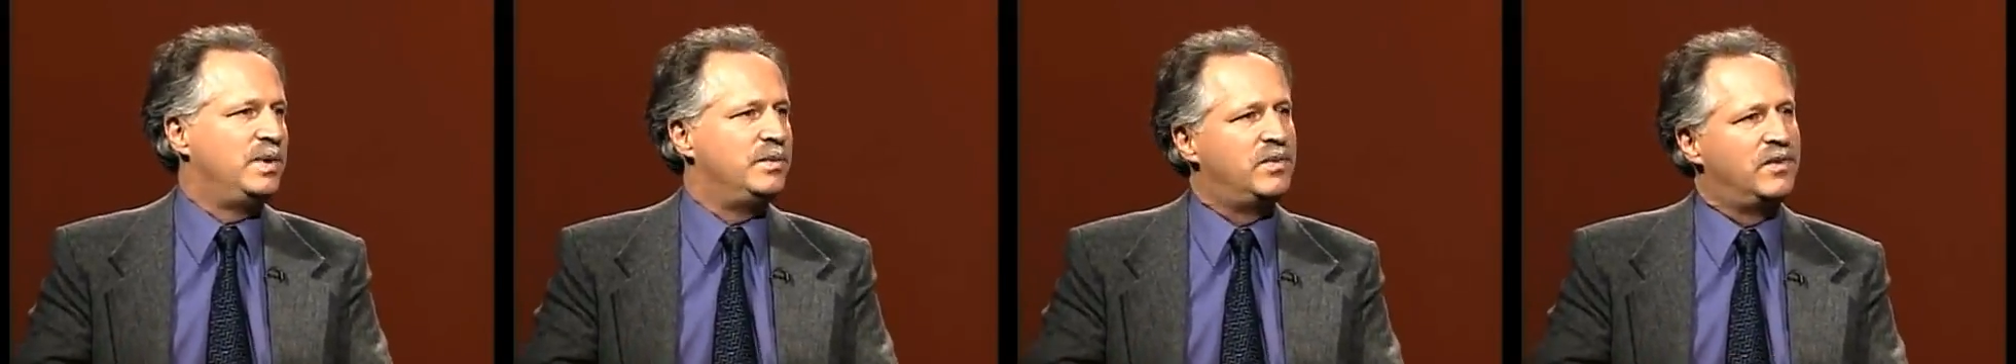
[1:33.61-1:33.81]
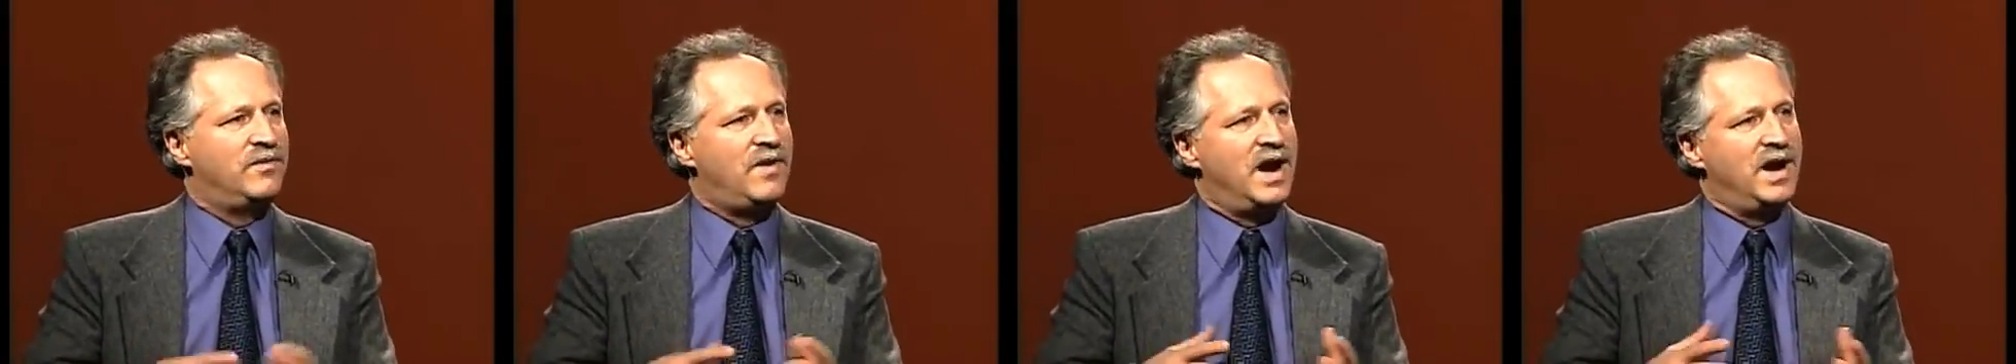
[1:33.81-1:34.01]

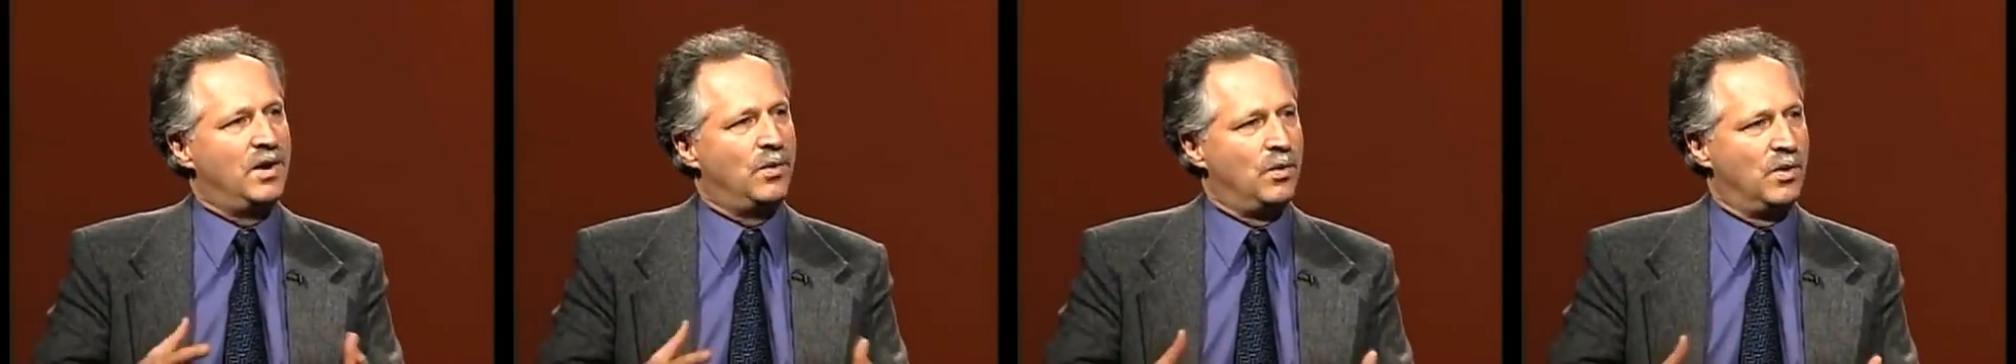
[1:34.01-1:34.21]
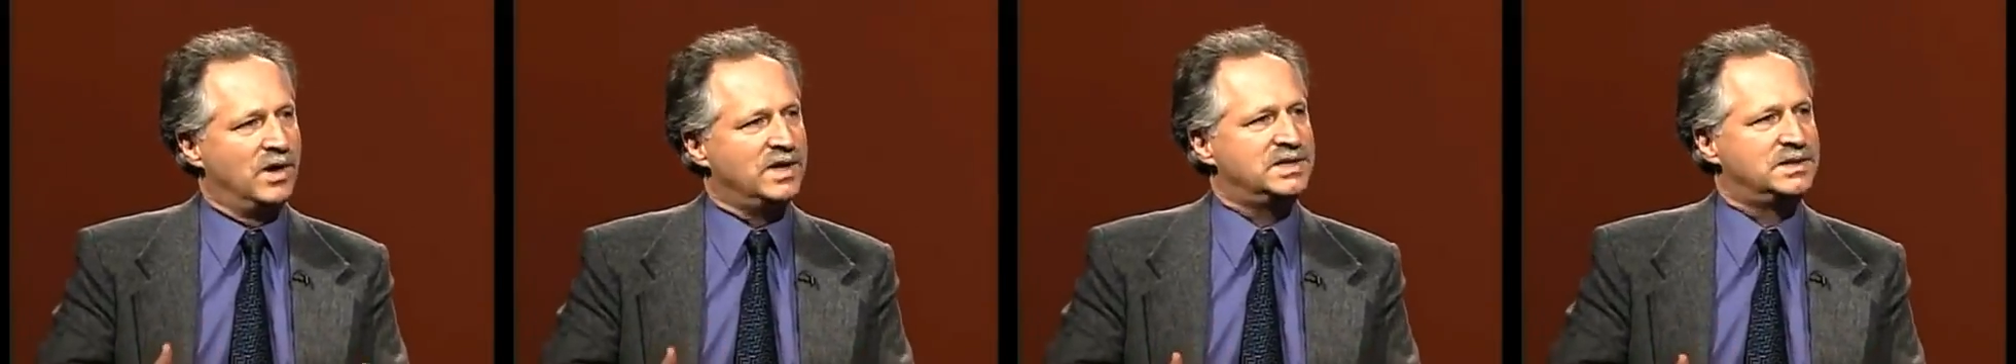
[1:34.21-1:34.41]
We provide
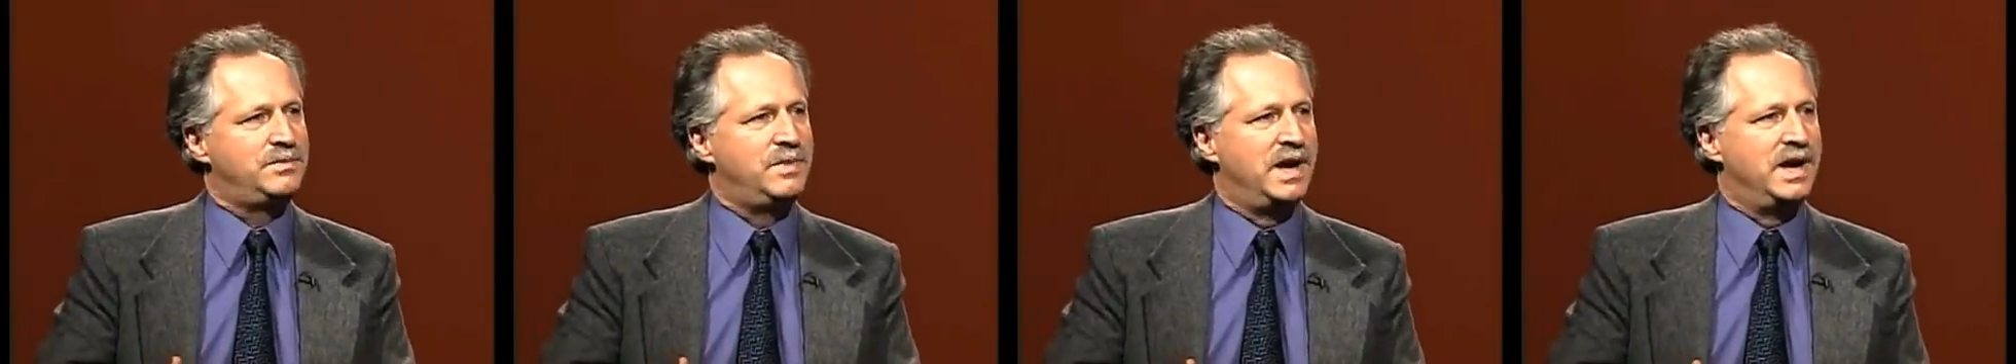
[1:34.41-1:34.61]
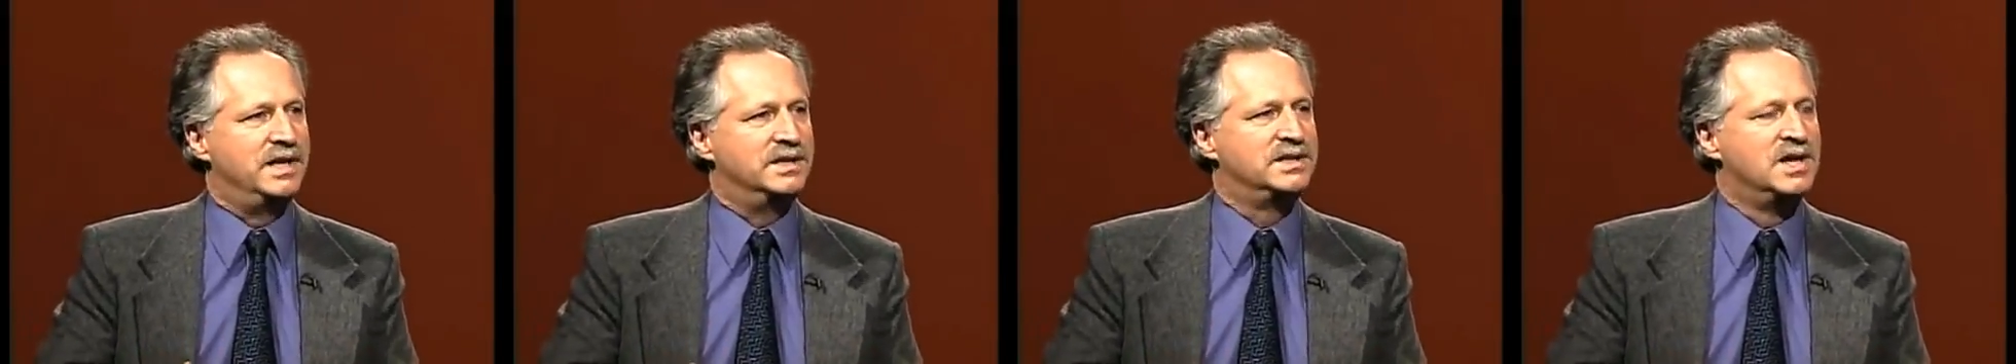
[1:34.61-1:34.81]
a
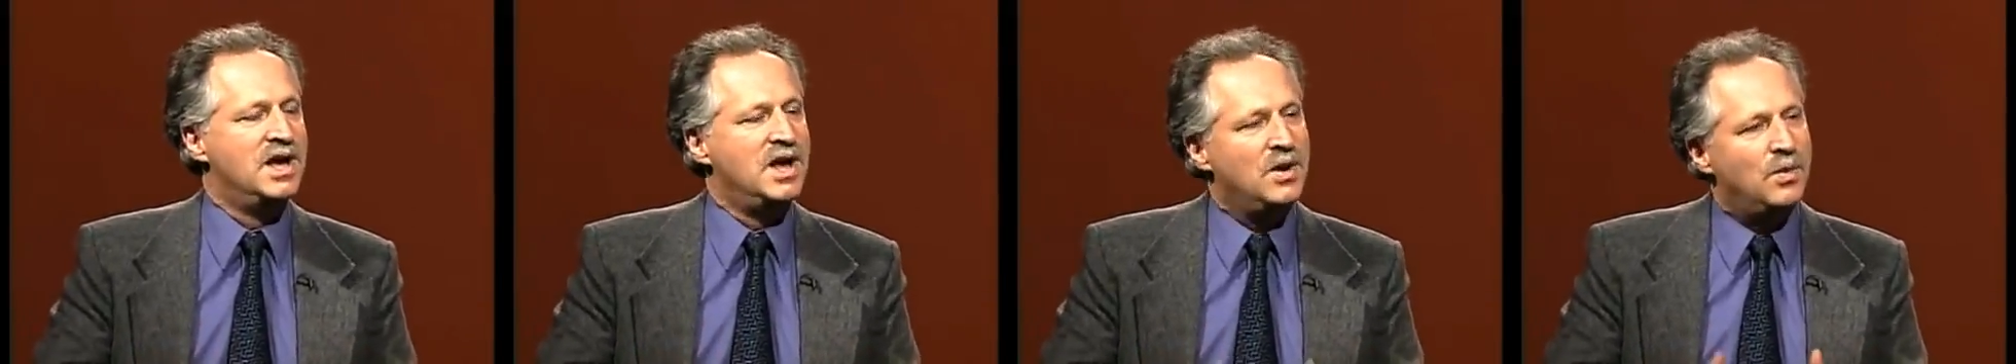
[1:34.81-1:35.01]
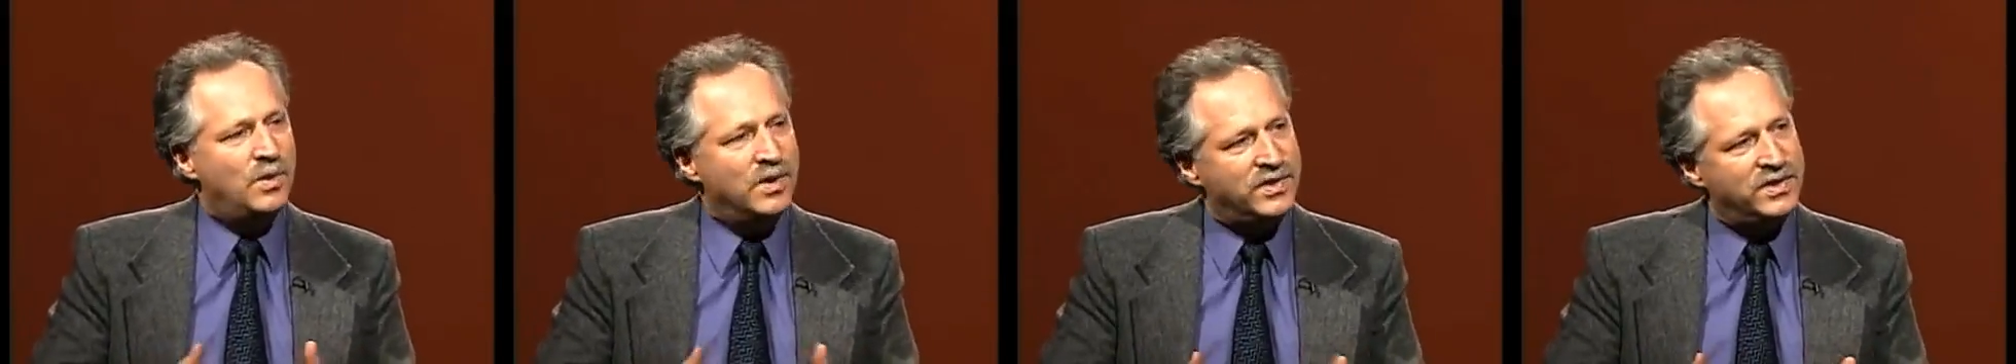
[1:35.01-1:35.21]
workspace
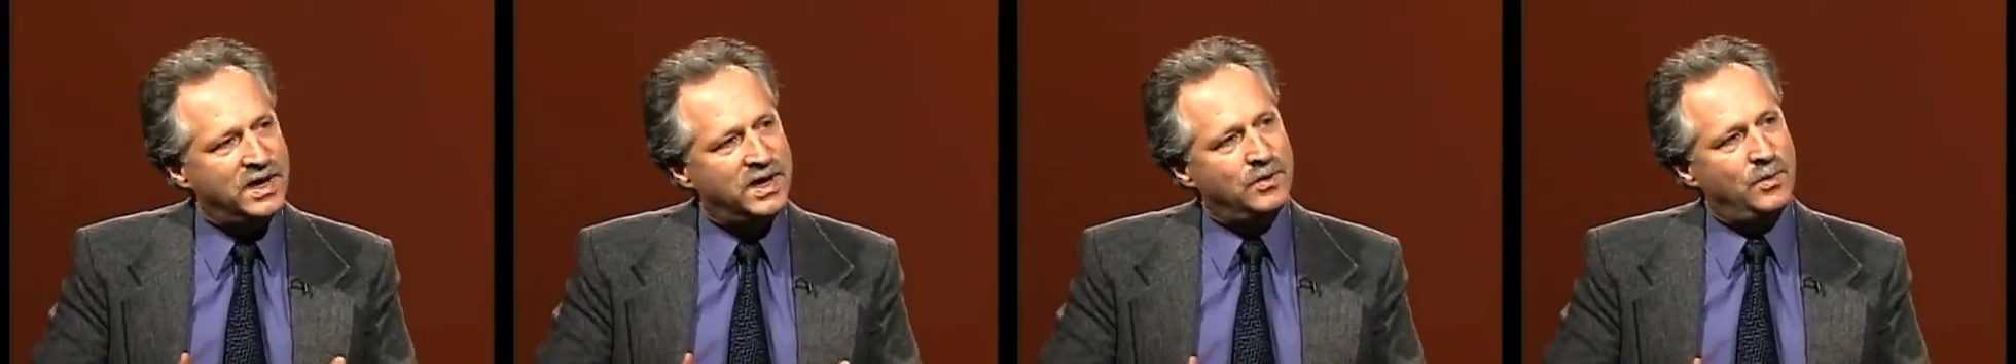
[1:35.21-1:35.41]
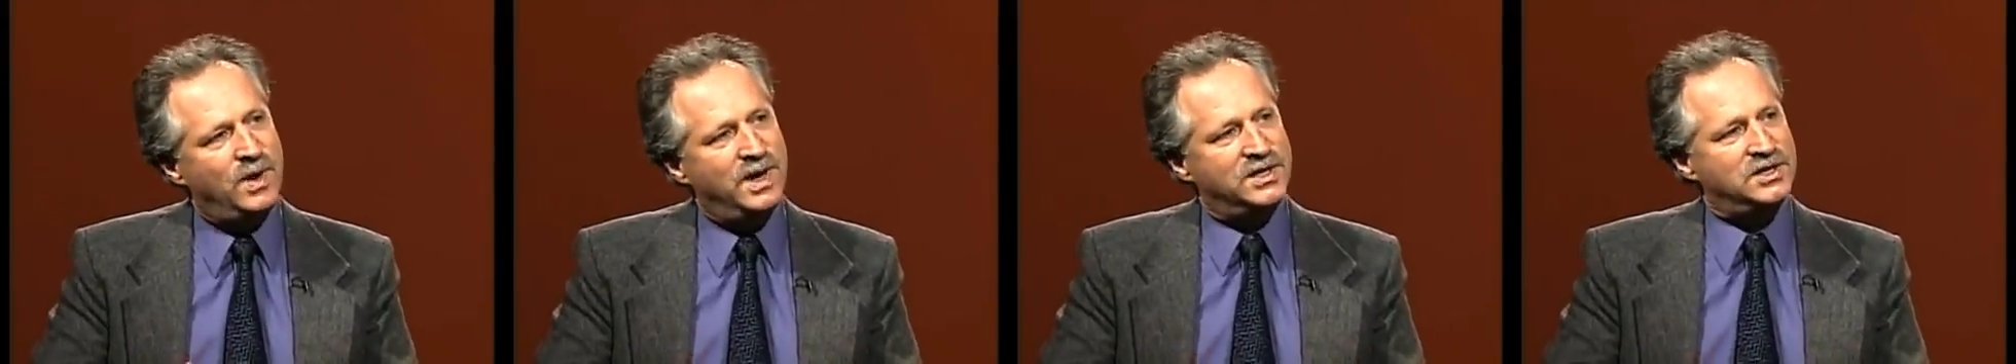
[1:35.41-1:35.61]

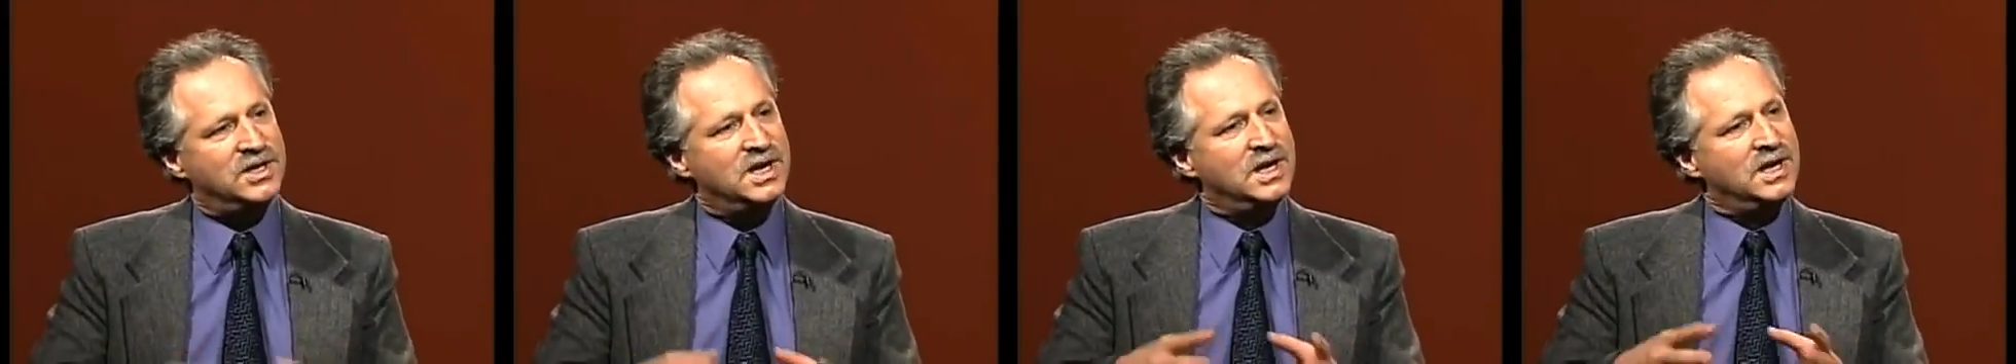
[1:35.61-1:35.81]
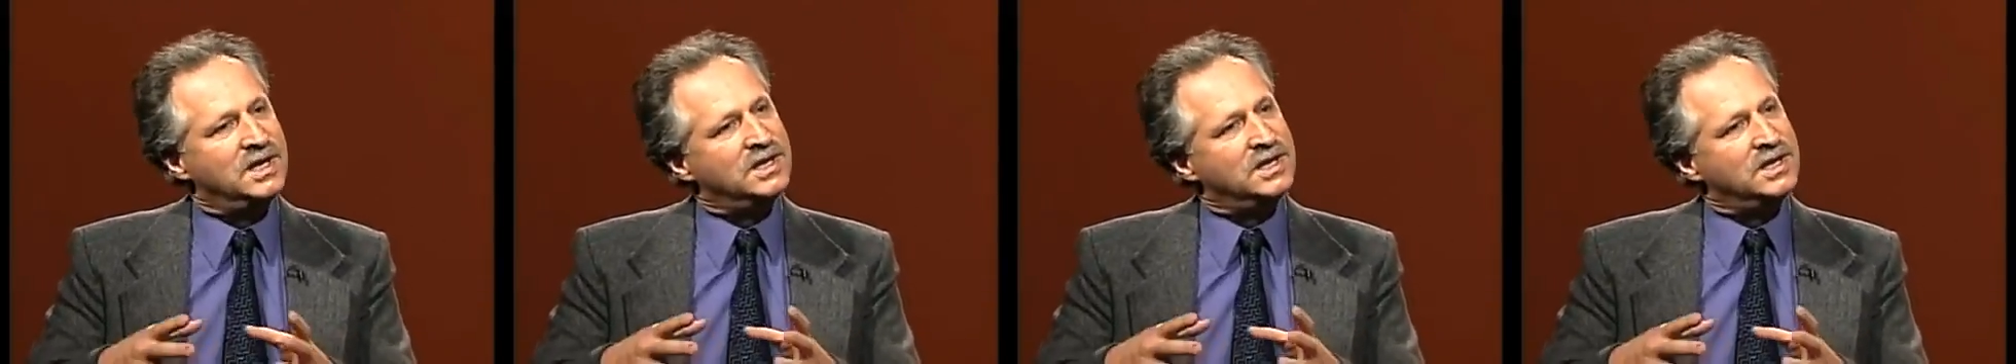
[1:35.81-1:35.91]
within which